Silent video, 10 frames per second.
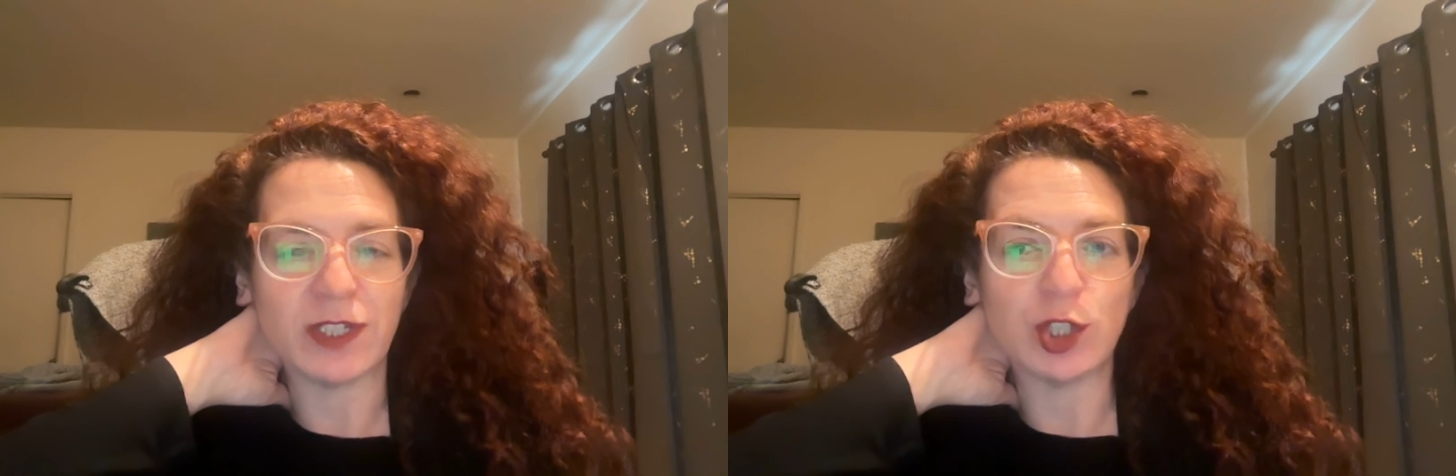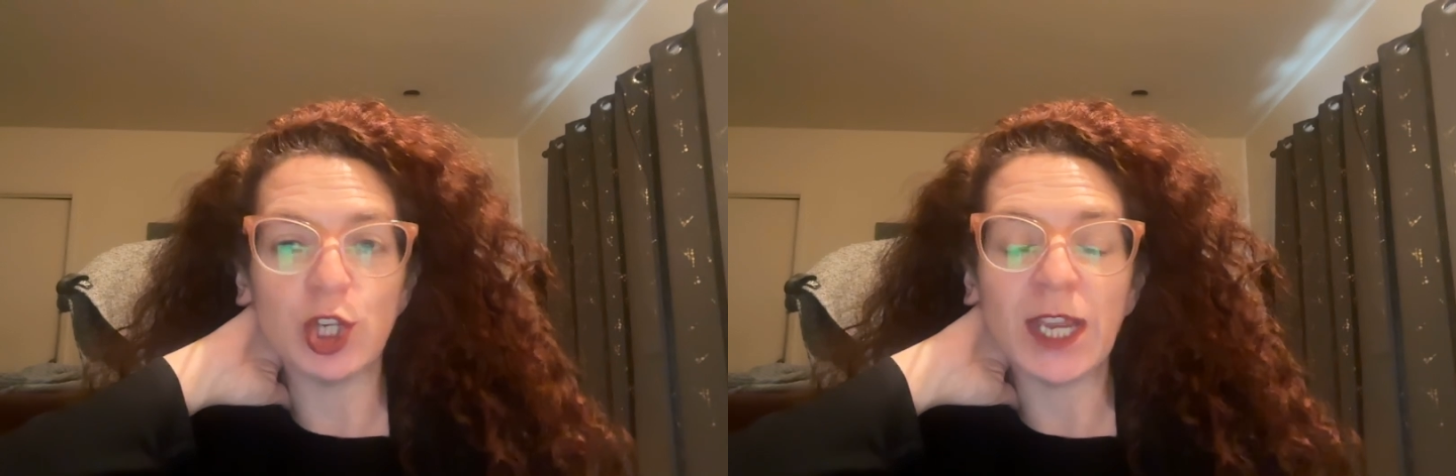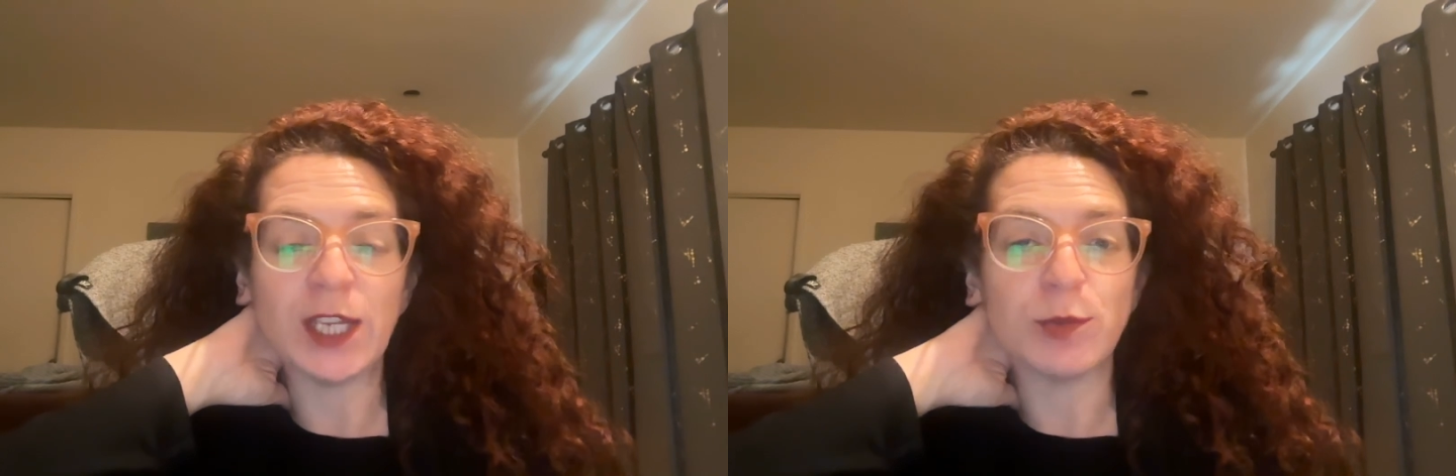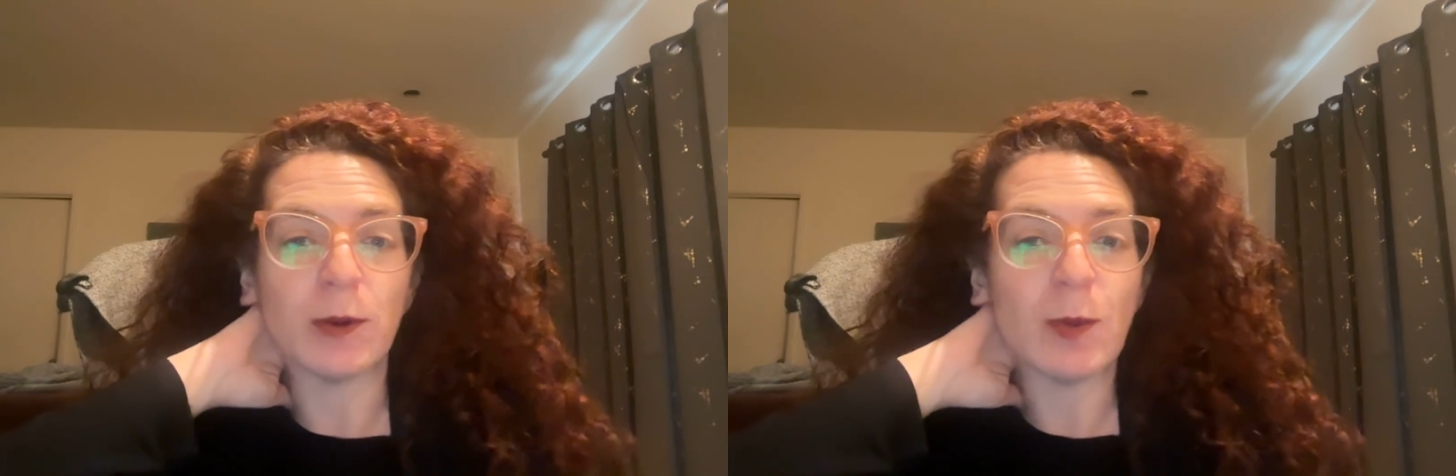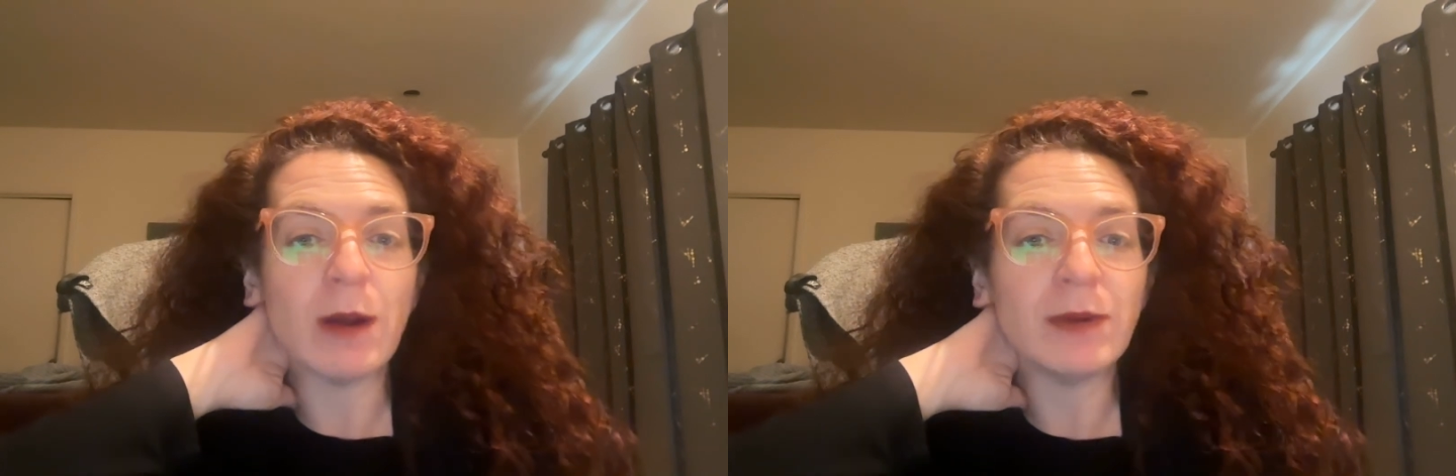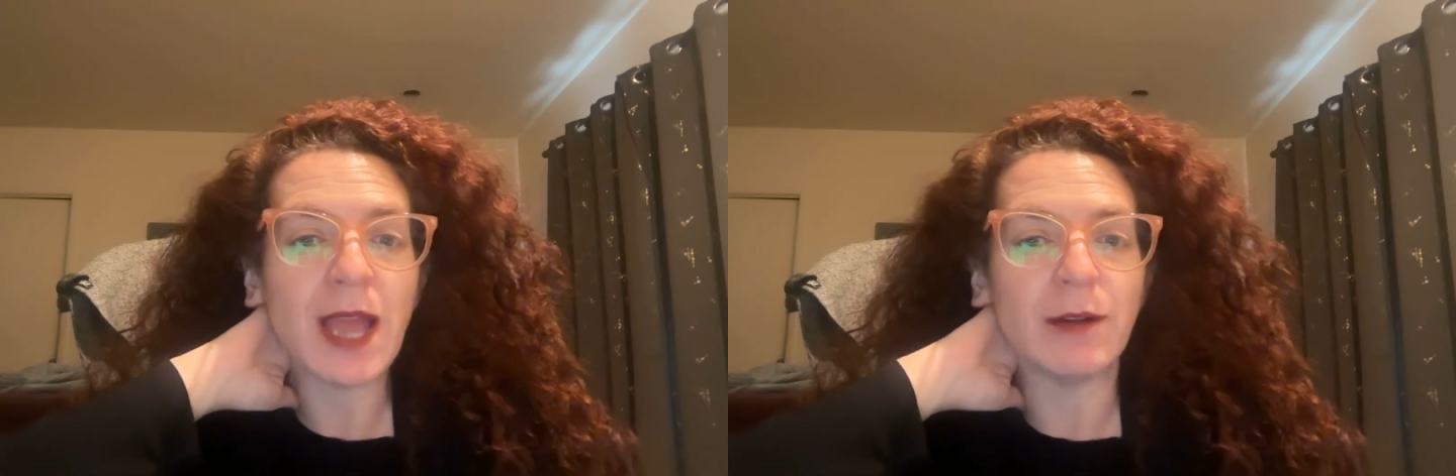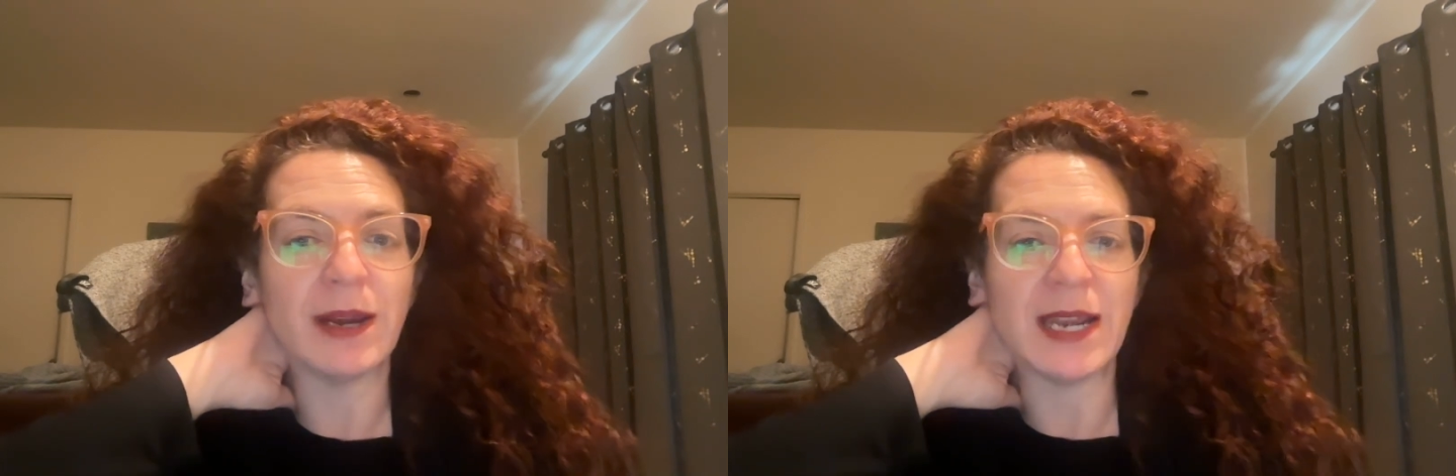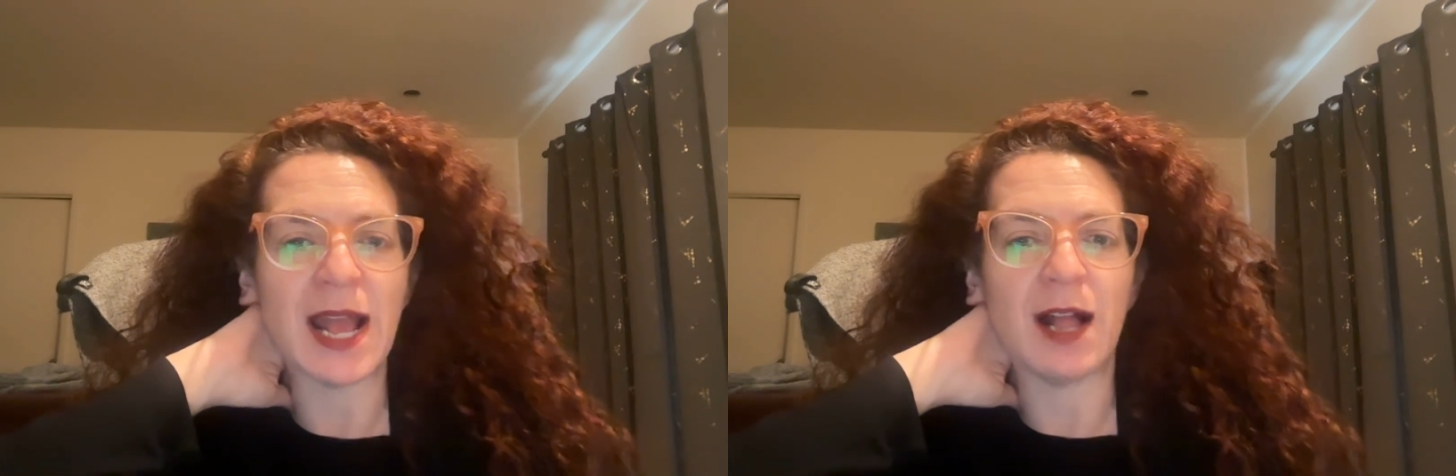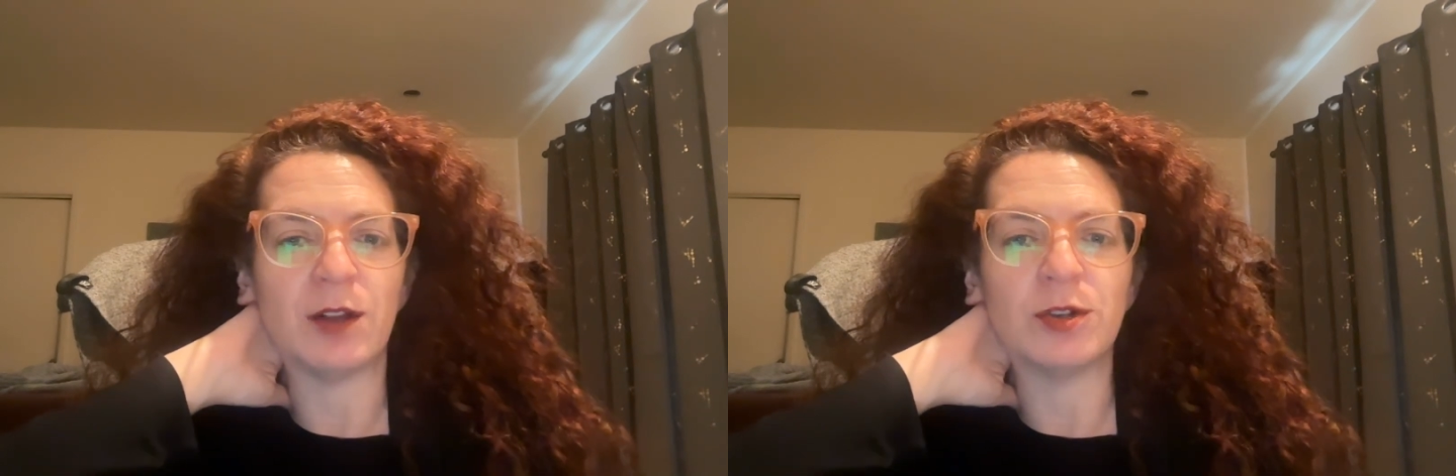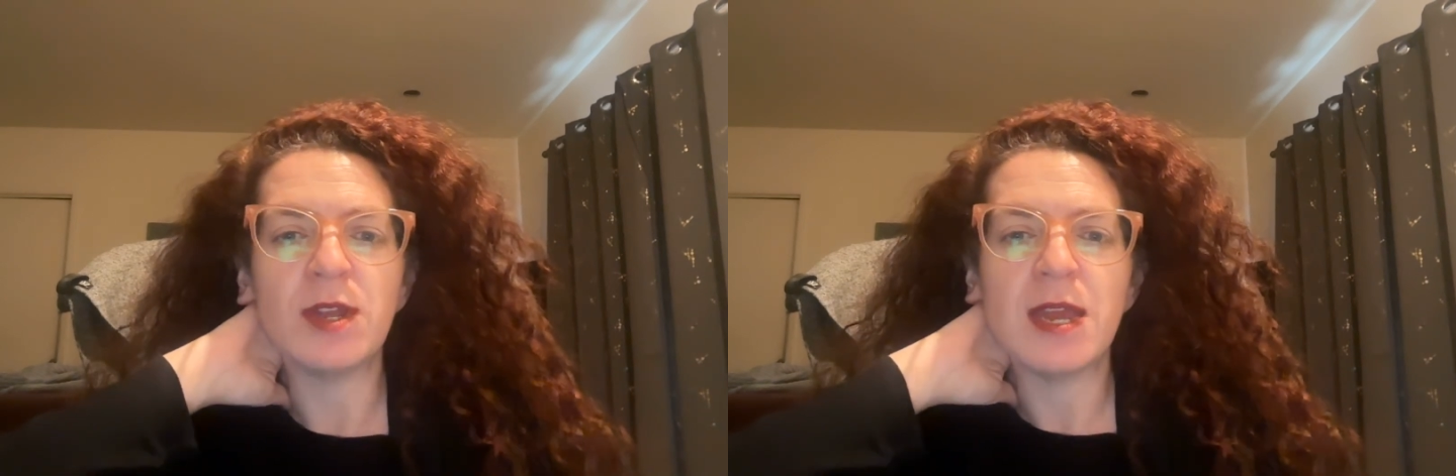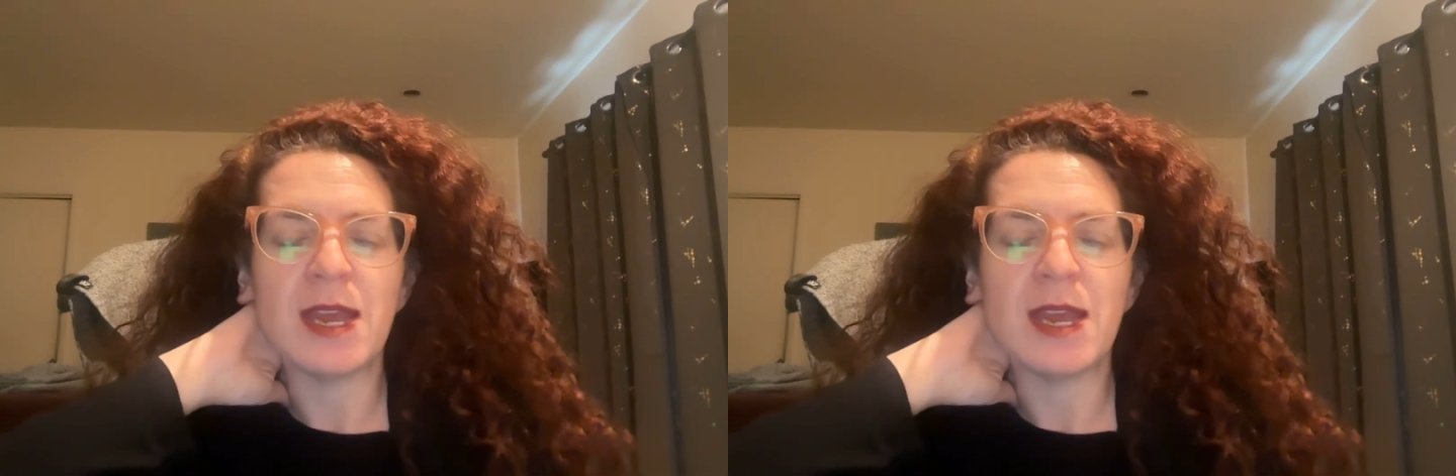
and change. But where we are right now